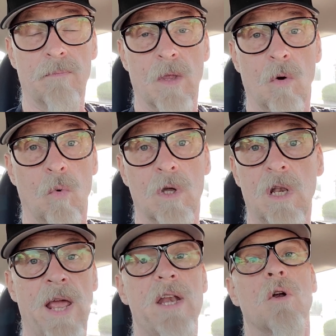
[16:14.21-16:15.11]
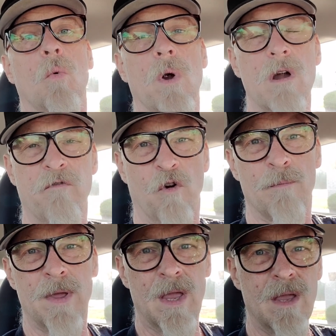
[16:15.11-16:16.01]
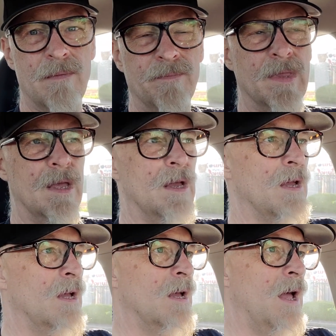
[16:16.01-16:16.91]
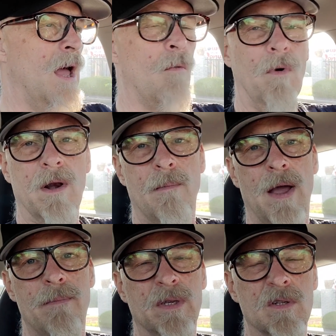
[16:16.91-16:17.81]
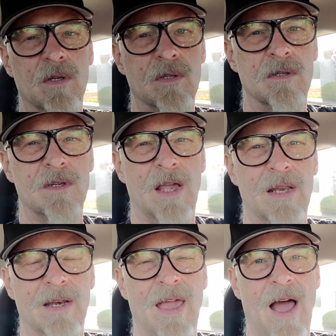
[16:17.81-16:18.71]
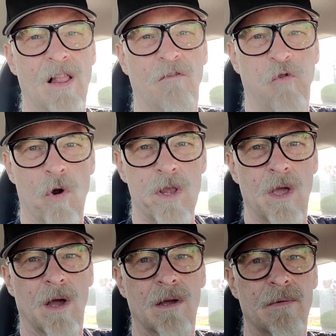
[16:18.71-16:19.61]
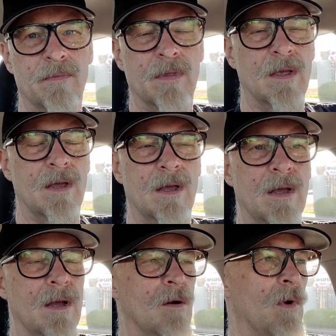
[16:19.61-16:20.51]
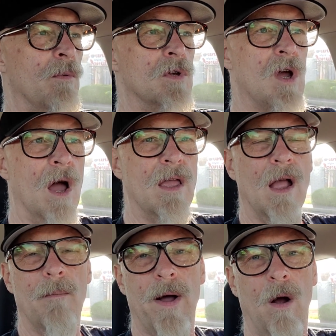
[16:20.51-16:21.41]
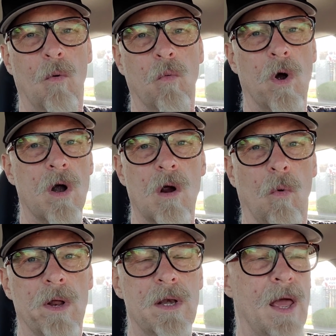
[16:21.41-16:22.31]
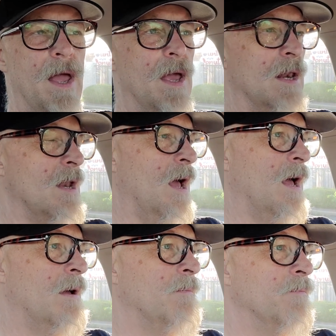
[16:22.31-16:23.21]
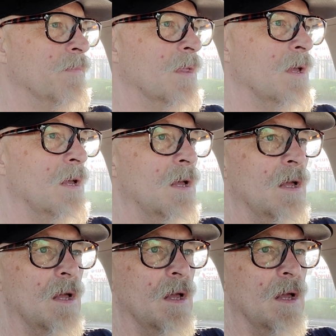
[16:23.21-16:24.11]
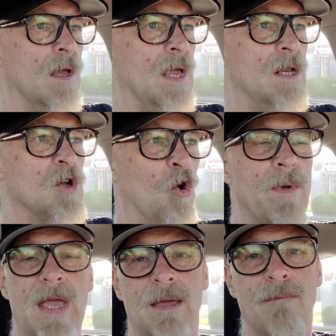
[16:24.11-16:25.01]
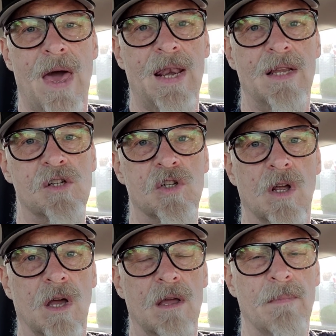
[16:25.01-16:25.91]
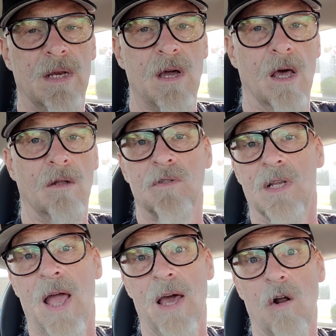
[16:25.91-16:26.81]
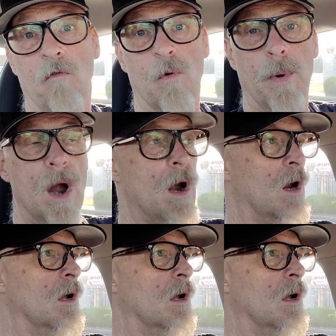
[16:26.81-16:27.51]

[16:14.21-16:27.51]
would later work for me at one of my businesses in California. We were talking about work one day, and he told me he managed a McDonald's in Hanover Park,